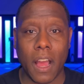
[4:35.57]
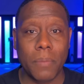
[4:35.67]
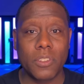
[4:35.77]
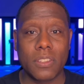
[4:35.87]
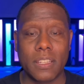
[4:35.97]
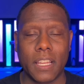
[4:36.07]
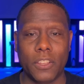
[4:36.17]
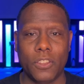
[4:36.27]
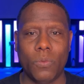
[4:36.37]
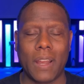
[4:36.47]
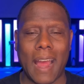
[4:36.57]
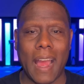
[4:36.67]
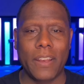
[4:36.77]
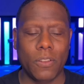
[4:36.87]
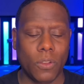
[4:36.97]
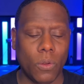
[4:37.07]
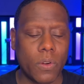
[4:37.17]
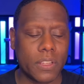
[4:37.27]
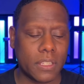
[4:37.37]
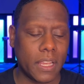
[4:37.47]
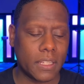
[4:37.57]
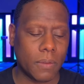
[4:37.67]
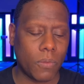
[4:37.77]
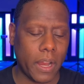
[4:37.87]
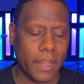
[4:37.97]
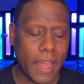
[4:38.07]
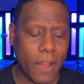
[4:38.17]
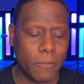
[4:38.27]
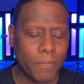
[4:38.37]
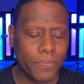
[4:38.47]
I'm just telling you what I know the Lord is saying to him right now,